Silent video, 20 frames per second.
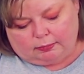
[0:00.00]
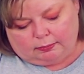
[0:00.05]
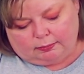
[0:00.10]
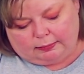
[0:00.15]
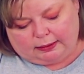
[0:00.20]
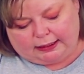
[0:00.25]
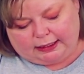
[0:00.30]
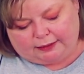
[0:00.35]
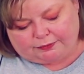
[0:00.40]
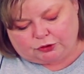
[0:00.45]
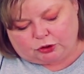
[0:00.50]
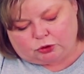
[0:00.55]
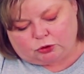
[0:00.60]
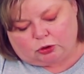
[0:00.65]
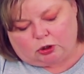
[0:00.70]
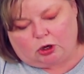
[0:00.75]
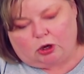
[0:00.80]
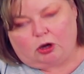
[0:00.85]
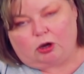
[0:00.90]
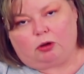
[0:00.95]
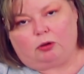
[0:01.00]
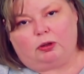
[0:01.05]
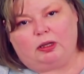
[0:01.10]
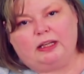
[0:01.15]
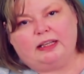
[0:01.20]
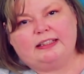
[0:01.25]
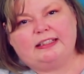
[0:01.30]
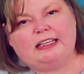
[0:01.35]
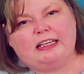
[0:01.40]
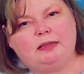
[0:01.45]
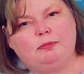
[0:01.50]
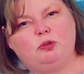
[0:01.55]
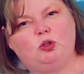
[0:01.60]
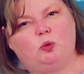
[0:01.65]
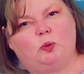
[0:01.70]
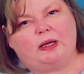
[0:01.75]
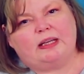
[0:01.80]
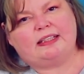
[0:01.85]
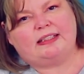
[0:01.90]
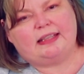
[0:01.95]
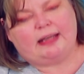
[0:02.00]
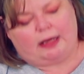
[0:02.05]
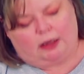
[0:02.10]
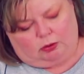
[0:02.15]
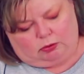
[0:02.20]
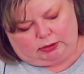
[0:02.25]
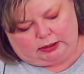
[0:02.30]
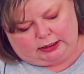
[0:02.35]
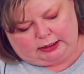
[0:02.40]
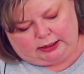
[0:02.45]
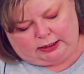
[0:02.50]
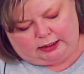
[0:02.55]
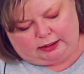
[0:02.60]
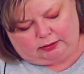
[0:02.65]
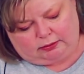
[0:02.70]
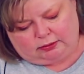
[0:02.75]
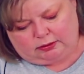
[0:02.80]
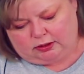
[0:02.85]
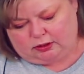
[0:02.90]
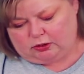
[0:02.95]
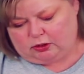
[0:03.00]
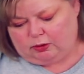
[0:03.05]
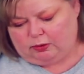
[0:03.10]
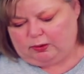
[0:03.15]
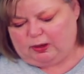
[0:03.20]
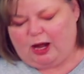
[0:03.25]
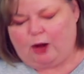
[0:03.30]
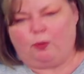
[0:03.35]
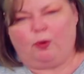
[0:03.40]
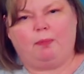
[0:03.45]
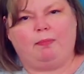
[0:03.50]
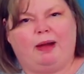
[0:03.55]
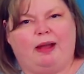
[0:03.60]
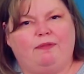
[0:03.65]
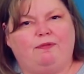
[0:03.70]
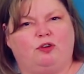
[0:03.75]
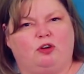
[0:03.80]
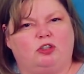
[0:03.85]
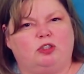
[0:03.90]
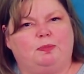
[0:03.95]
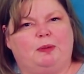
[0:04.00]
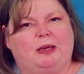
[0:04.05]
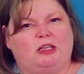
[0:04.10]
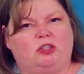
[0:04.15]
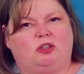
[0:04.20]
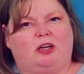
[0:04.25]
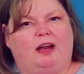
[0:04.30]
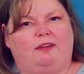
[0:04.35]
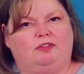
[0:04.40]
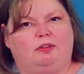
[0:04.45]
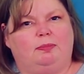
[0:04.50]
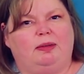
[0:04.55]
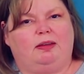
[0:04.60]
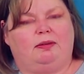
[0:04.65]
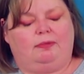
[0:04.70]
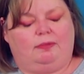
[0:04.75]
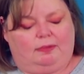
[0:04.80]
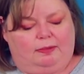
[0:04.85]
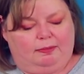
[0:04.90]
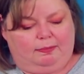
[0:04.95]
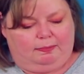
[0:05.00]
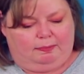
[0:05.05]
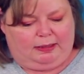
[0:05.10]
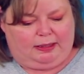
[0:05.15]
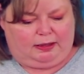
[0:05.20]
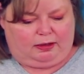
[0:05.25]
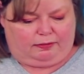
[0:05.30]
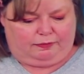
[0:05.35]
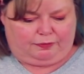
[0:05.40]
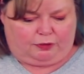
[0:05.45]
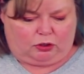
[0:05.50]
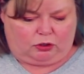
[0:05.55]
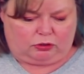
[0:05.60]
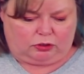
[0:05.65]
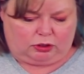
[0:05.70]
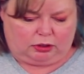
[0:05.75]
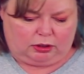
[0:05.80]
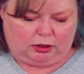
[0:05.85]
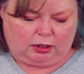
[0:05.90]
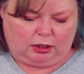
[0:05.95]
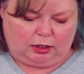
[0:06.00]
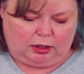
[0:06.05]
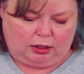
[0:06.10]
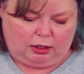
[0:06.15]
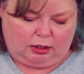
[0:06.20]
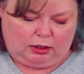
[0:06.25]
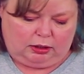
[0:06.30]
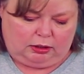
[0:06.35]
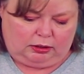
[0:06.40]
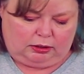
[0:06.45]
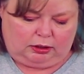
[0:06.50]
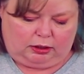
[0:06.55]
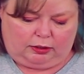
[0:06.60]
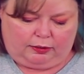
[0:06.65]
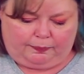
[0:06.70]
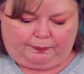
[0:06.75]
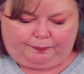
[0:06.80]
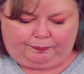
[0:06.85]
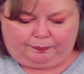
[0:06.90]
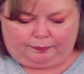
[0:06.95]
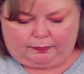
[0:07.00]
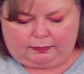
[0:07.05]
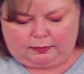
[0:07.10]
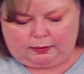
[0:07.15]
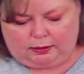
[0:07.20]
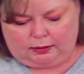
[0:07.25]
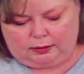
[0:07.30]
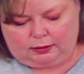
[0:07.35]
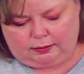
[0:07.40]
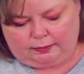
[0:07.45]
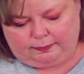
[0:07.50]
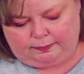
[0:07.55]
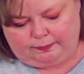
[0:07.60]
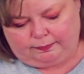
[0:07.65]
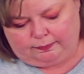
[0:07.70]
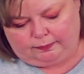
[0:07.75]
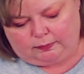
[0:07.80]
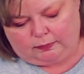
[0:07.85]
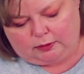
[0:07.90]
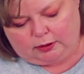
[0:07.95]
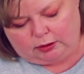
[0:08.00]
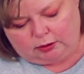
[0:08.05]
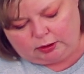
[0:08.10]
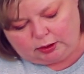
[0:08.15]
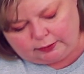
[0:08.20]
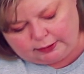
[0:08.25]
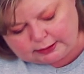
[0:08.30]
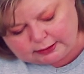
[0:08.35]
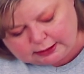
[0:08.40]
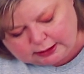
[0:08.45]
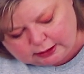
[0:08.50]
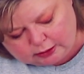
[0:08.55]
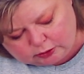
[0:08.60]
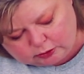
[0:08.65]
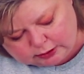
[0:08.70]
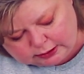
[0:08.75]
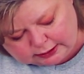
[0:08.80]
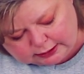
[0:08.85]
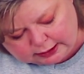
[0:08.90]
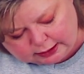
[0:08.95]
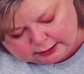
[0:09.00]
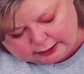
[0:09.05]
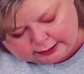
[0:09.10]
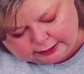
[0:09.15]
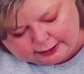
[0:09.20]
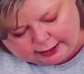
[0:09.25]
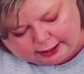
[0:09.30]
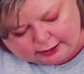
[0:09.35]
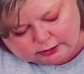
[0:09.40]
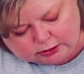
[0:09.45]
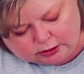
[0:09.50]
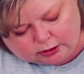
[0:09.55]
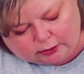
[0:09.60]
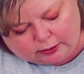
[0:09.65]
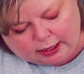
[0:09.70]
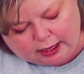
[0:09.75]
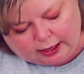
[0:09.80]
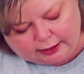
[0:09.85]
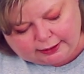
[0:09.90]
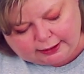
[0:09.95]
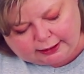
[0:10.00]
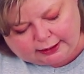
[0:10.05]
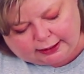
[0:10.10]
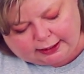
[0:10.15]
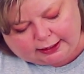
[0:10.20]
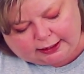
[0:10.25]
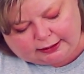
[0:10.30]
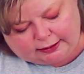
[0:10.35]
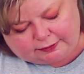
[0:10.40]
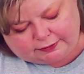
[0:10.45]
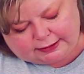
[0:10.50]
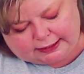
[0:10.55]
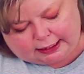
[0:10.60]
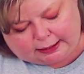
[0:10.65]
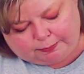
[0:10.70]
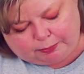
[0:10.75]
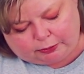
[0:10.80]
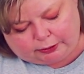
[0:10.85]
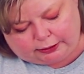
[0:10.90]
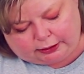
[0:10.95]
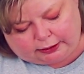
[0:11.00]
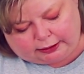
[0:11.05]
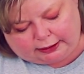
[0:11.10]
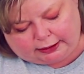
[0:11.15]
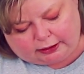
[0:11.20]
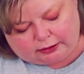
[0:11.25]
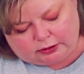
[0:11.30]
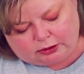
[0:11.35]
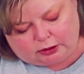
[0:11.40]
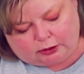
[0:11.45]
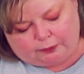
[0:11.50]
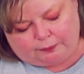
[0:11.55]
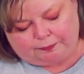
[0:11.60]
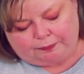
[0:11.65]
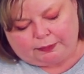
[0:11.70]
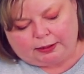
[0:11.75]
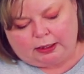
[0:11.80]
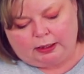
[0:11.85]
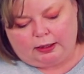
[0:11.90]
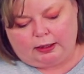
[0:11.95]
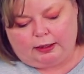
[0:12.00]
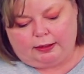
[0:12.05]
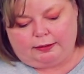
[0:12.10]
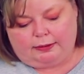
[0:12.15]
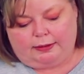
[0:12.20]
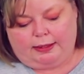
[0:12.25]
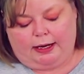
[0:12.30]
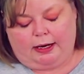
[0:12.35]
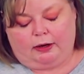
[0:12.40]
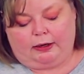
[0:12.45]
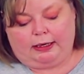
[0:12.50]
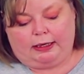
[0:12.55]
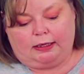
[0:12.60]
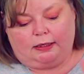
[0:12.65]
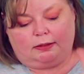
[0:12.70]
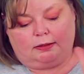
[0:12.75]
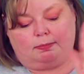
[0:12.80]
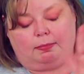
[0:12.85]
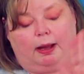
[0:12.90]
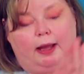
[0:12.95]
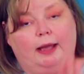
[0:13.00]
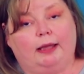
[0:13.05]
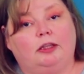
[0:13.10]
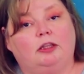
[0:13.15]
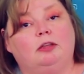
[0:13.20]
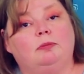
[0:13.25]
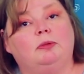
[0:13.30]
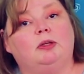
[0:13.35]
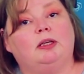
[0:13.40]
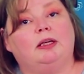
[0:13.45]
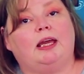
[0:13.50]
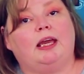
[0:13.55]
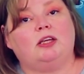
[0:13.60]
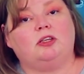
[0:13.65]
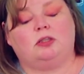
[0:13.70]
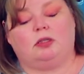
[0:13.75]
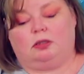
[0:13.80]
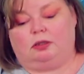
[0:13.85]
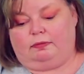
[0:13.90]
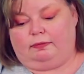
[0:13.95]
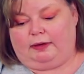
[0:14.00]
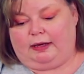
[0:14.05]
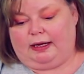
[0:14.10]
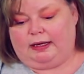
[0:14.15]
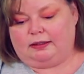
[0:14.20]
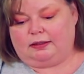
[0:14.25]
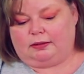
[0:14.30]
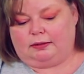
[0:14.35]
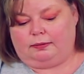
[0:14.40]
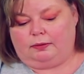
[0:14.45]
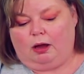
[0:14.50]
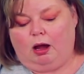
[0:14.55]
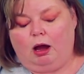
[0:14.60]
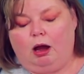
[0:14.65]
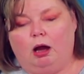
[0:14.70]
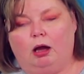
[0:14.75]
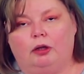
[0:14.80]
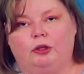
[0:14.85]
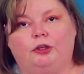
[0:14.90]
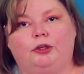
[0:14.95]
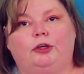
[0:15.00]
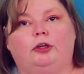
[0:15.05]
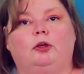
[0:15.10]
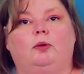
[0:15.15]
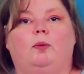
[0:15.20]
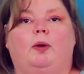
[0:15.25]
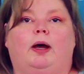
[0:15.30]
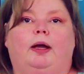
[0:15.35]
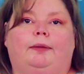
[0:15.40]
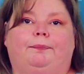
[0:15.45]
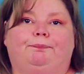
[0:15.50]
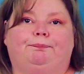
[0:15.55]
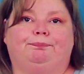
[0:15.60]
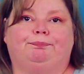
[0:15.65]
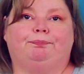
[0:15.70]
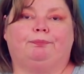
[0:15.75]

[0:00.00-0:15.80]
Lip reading: Might have to draw Team USA on it, huh? Because I want my first spacecraft to be there first. So, I don't know. That's kind of going to stay like that. So, I think I got enough tape on there now. So, there is my communication device. Oh, you know what?